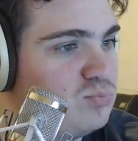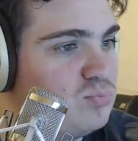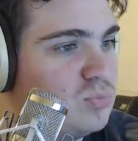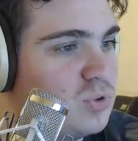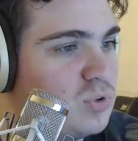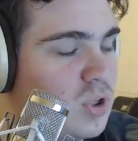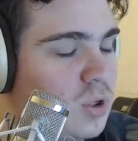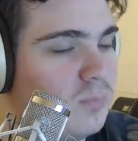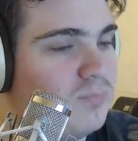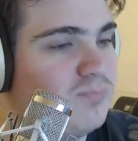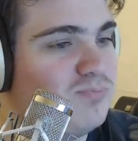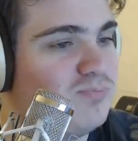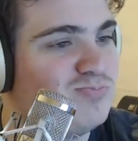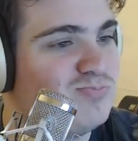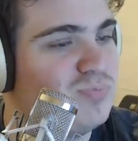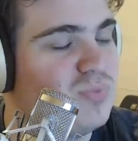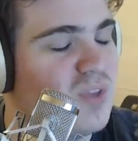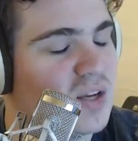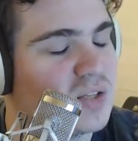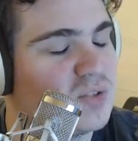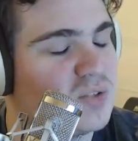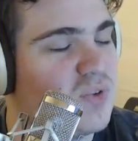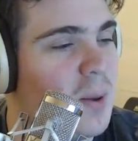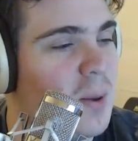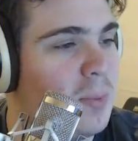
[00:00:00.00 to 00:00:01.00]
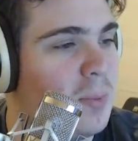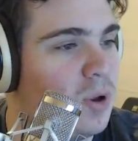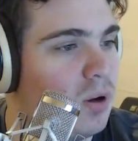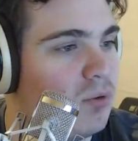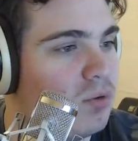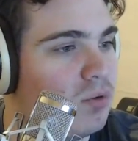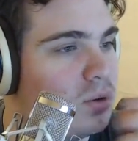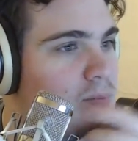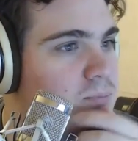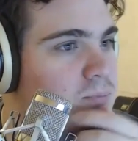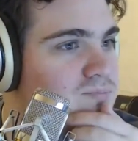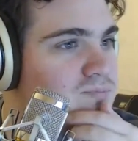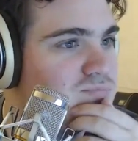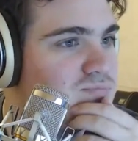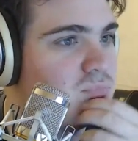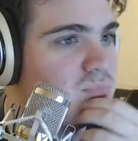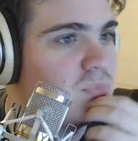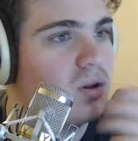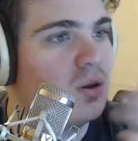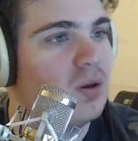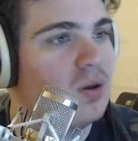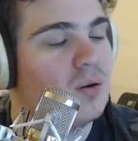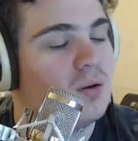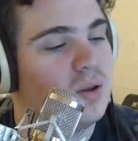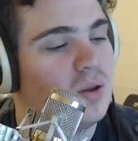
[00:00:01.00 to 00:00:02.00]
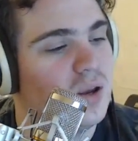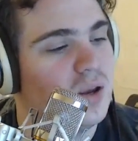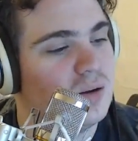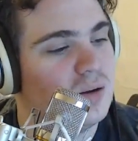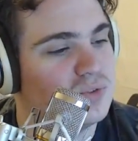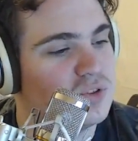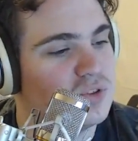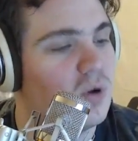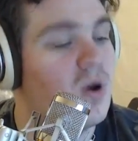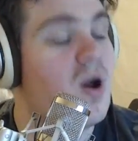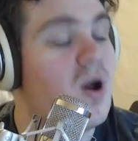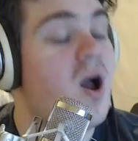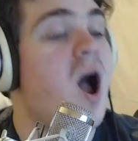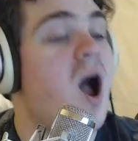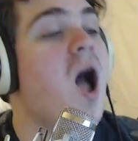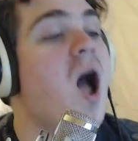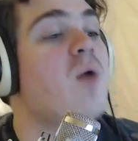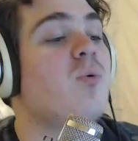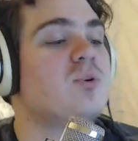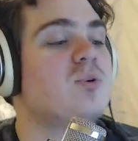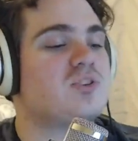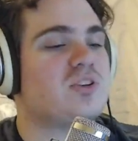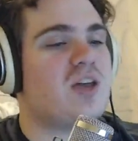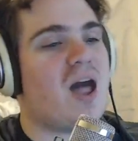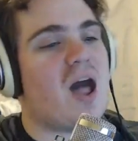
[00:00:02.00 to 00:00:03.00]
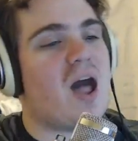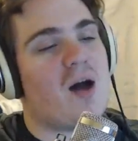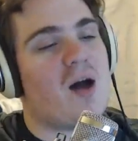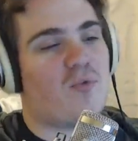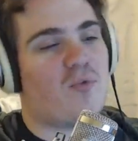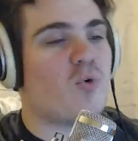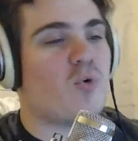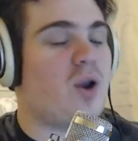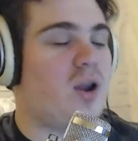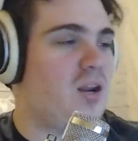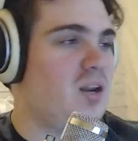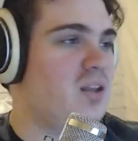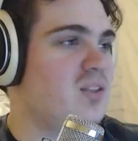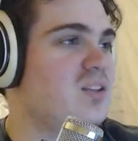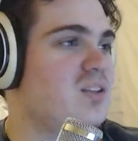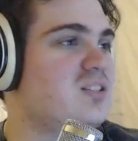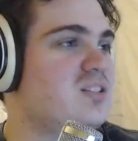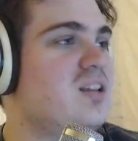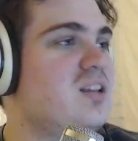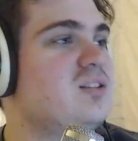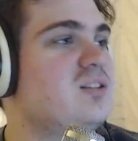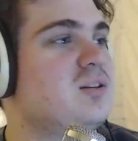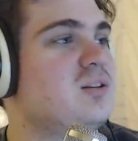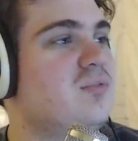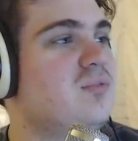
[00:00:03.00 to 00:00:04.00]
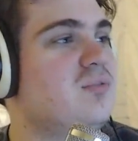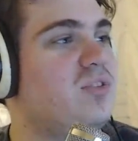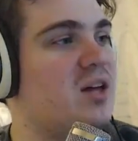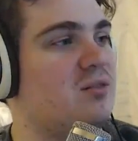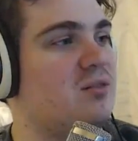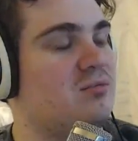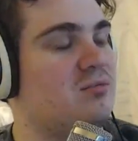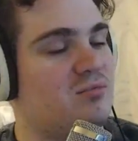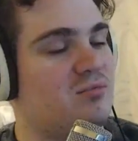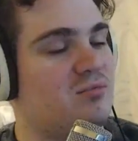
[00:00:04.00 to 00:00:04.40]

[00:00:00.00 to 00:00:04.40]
So next family over. So I was half right in the sense of that